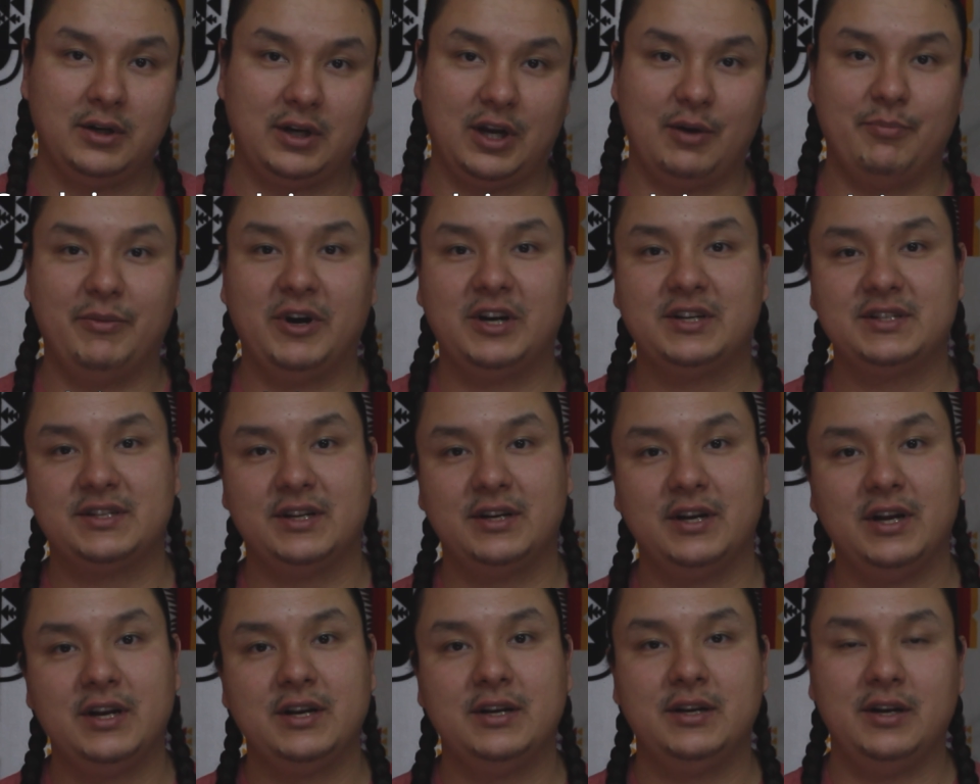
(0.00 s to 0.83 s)

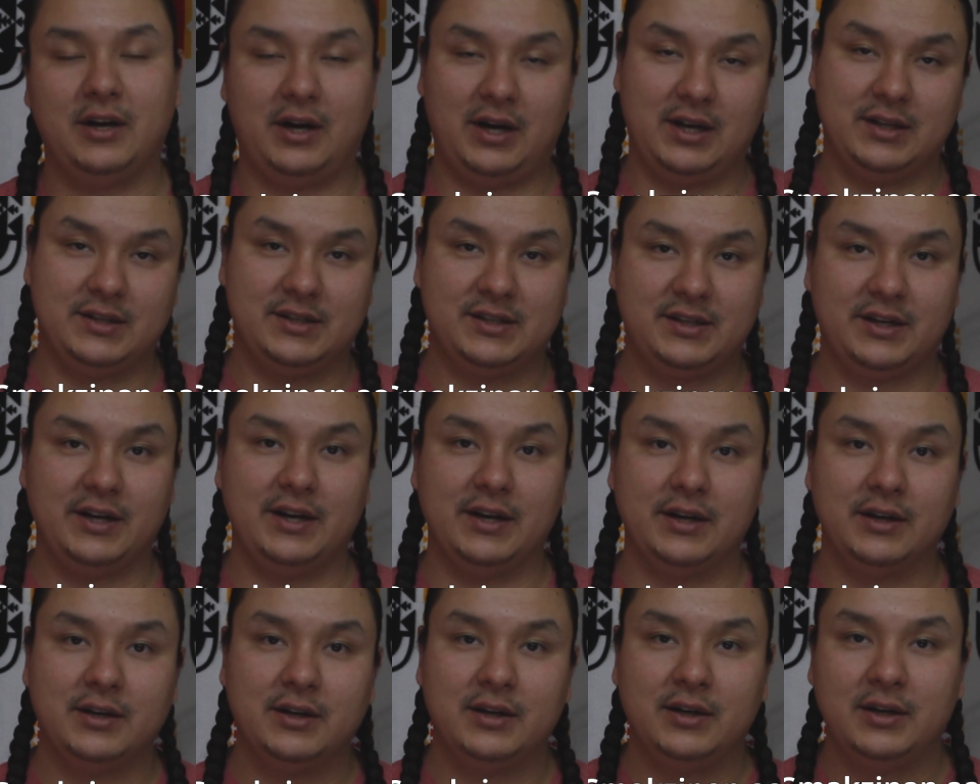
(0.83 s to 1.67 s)
Gamaksanan
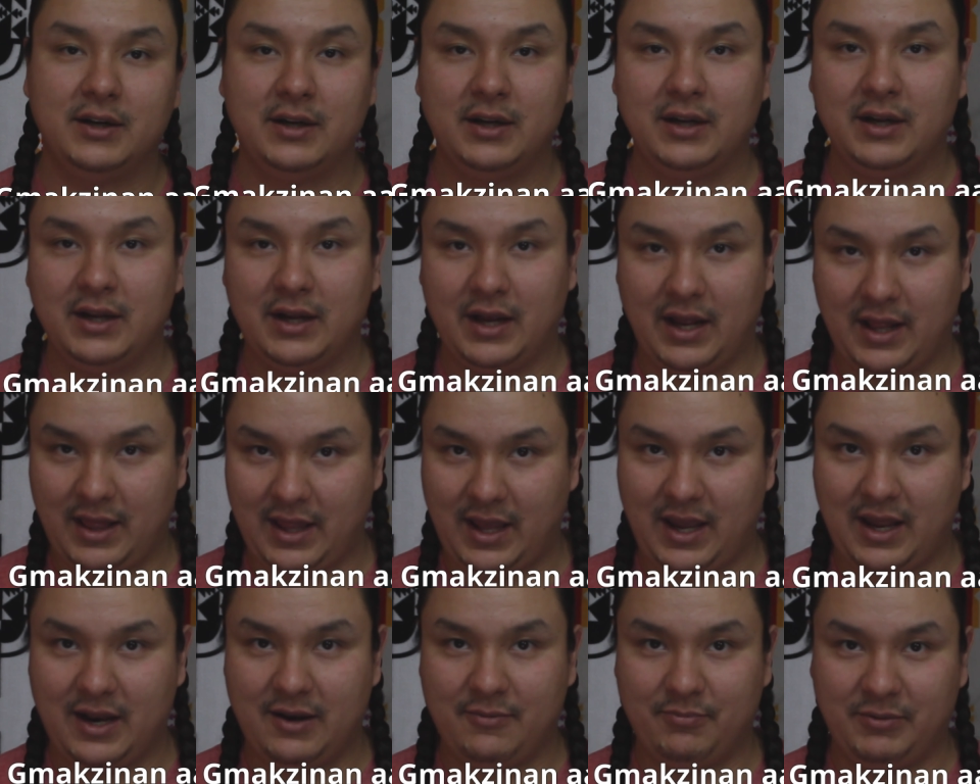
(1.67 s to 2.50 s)
Aanzkan. And
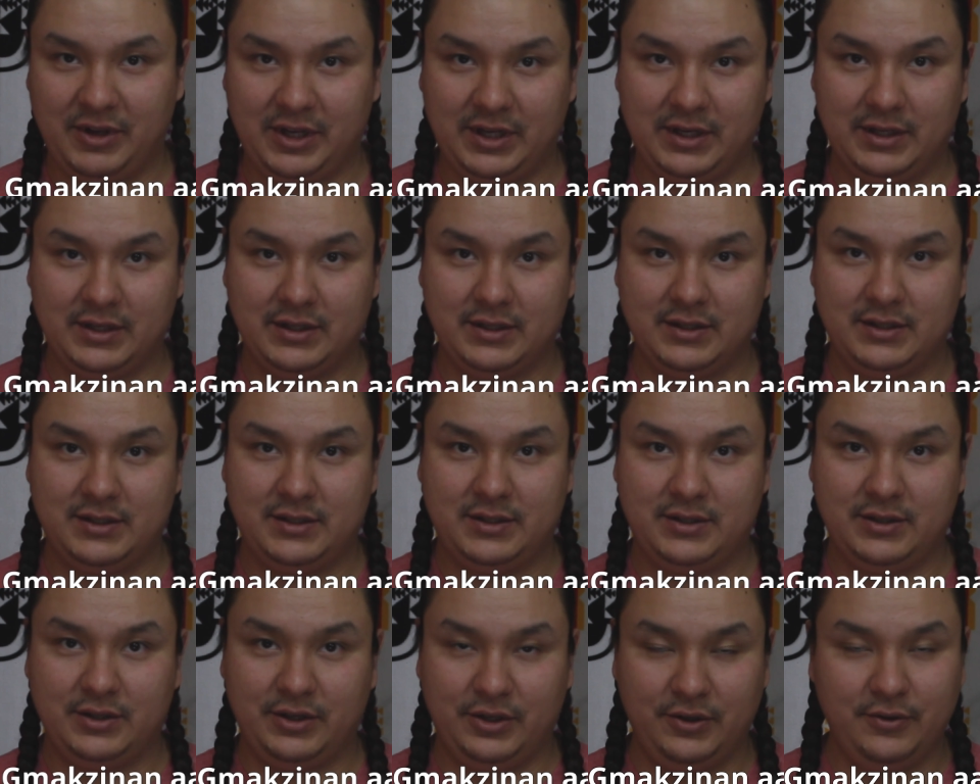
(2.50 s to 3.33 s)
that
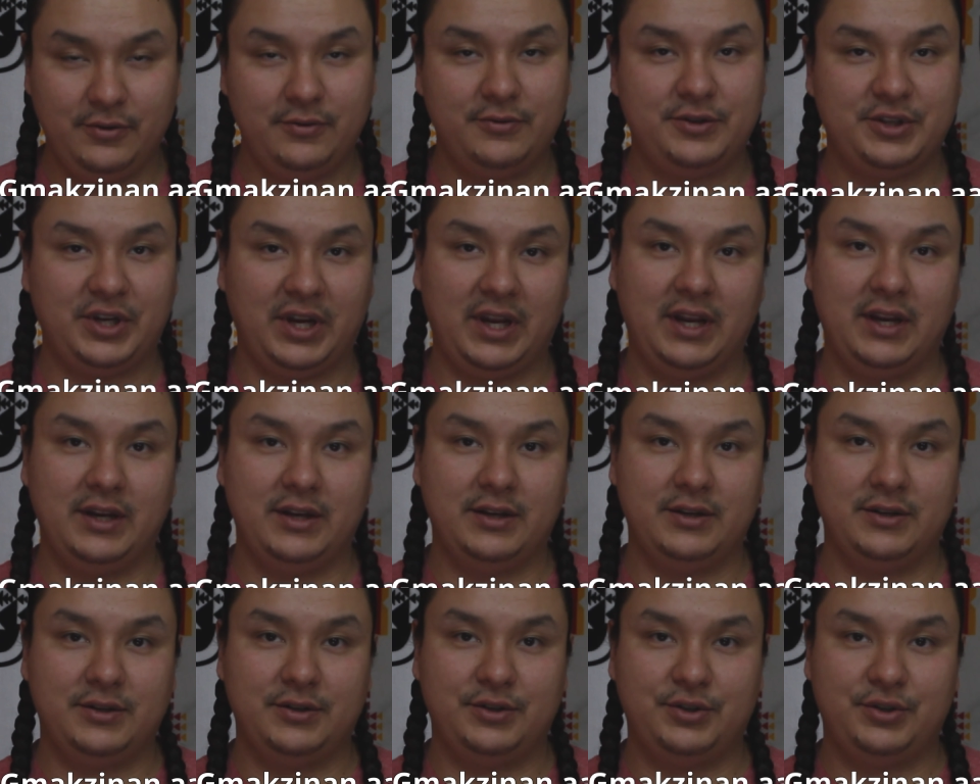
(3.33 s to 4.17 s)
means you
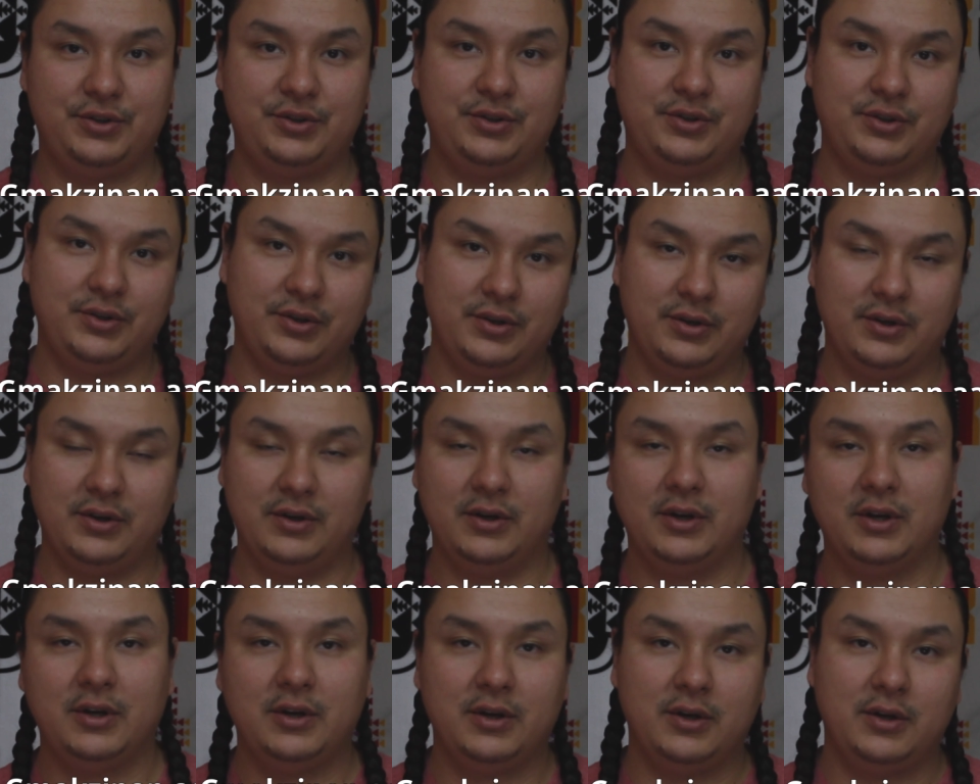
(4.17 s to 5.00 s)
change
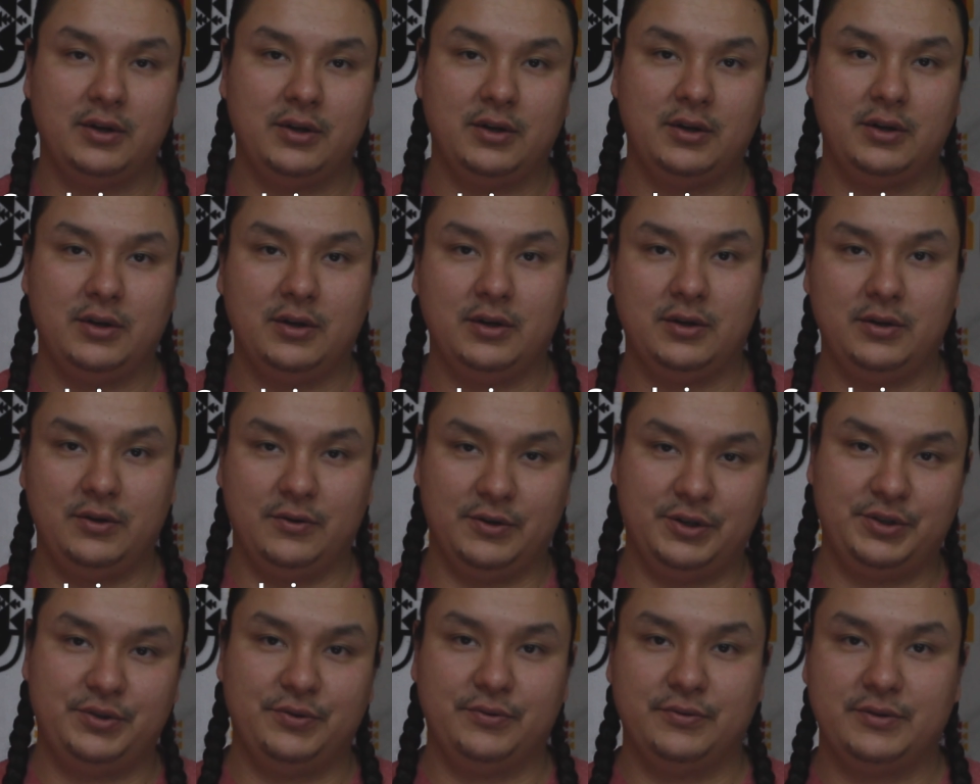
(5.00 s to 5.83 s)
your
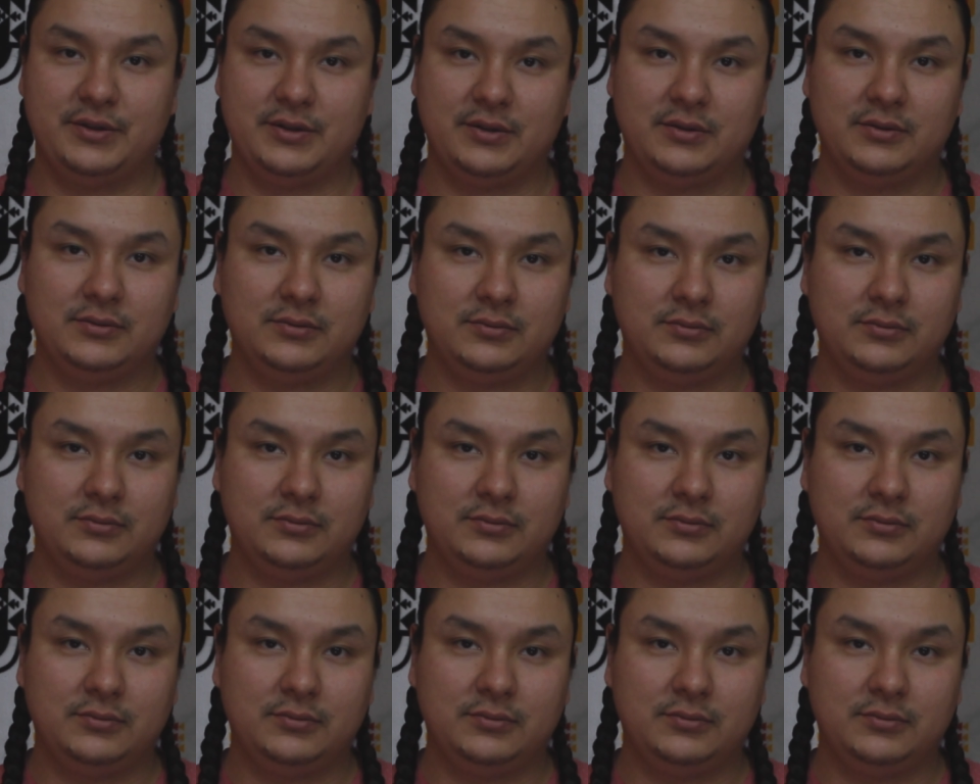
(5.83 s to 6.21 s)
shoes.